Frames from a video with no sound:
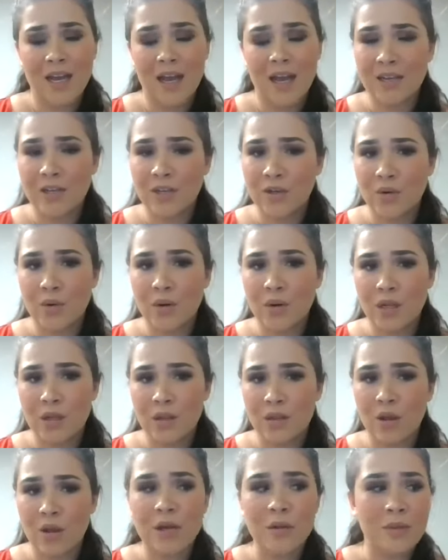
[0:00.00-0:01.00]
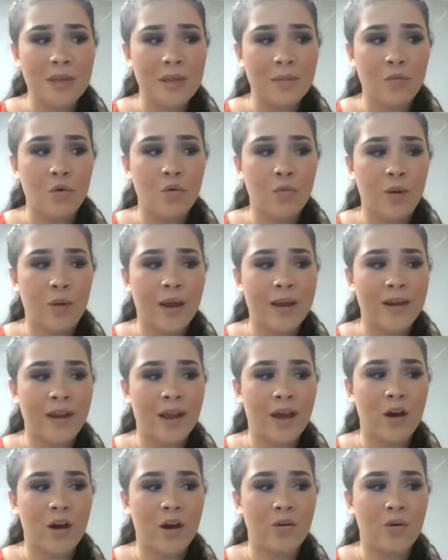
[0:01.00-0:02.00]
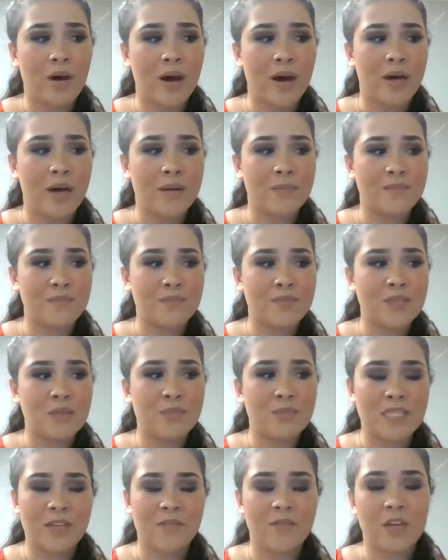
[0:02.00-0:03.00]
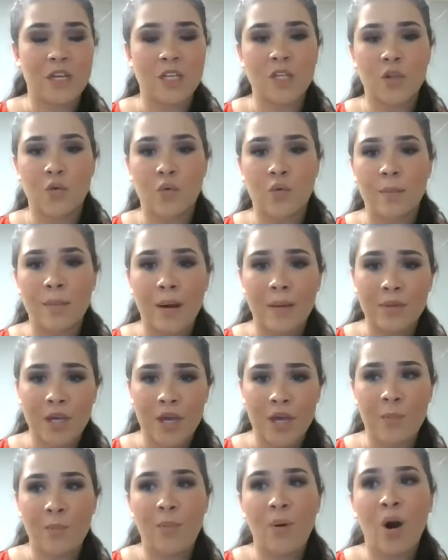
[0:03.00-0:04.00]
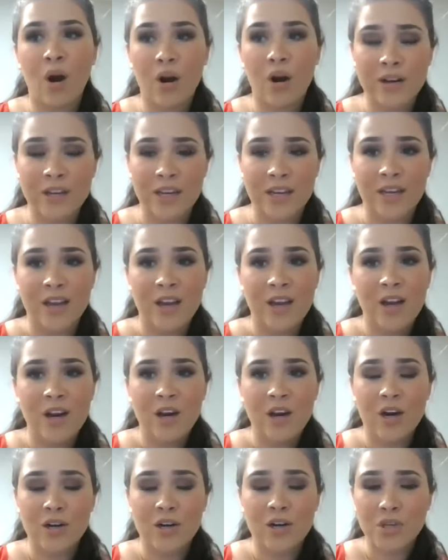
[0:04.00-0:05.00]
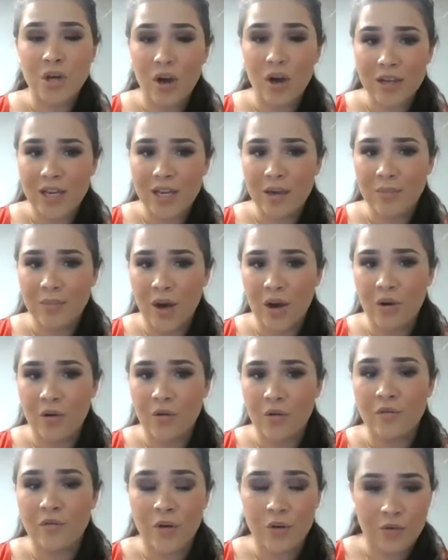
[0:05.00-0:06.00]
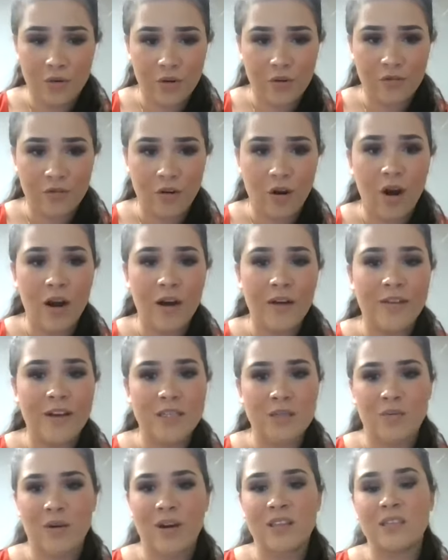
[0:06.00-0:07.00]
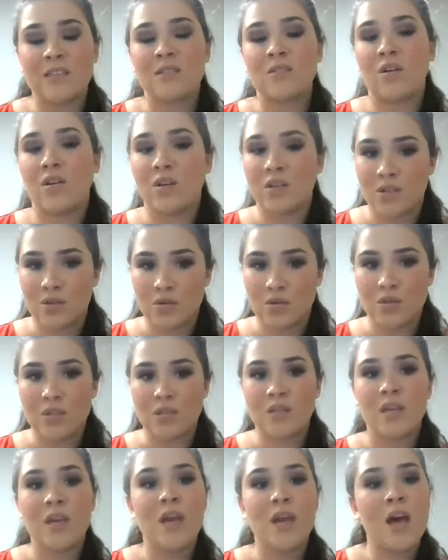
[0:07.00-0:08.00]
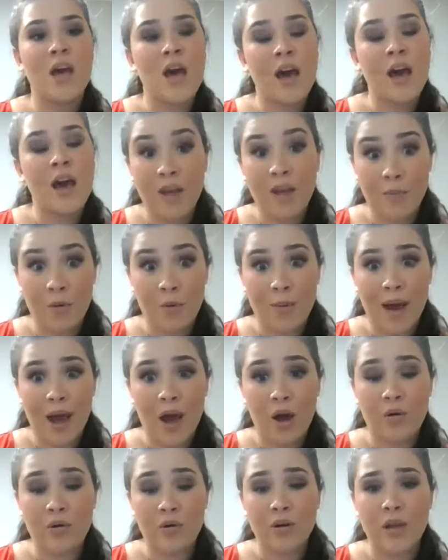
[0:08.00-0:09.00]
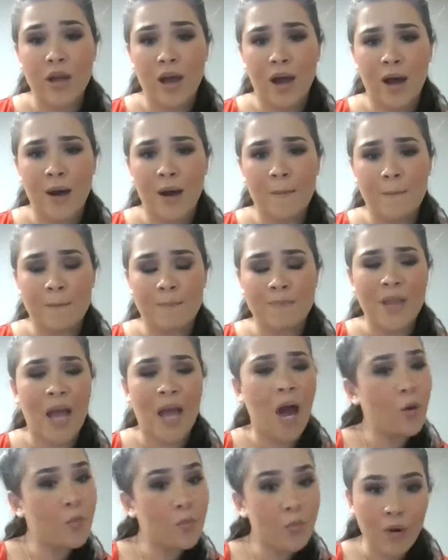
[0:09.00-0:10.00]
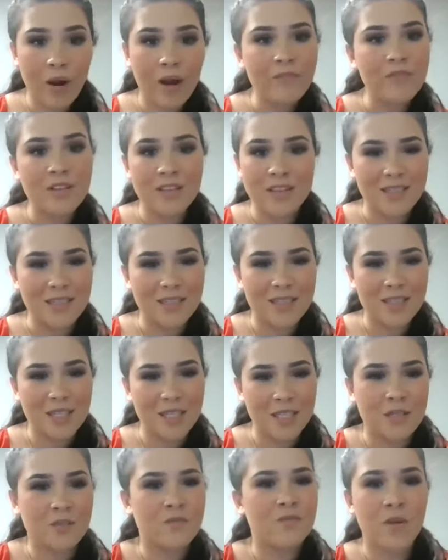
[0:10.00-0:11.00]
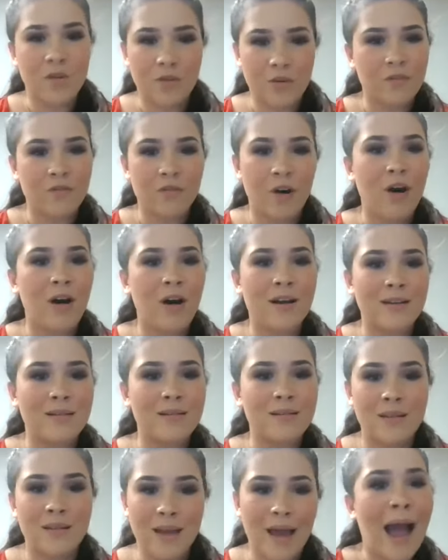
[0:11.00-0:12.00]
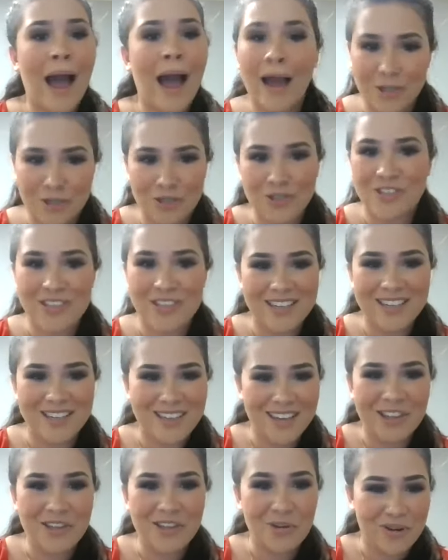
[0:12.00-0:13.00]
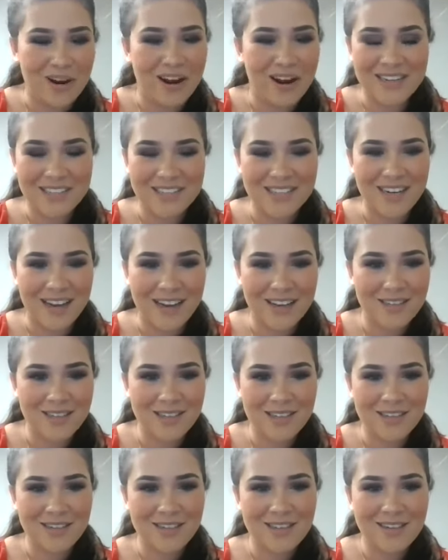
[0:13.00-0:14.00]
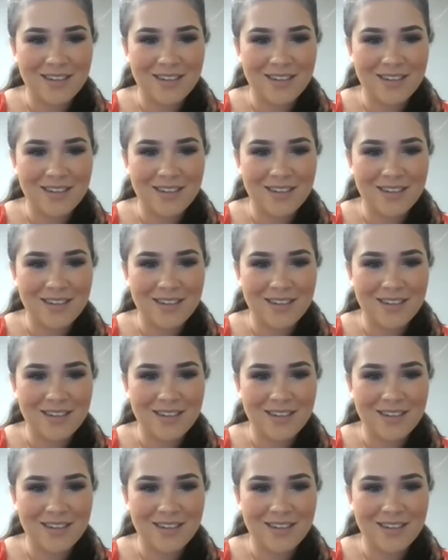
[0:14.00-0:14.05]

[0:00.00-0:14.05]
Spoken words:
I know a lot of people right now, specifically the Republican Party, are talking about voter fraud. That's why these lawsuits have come about. How prevalent is voter fraud actually in the United States?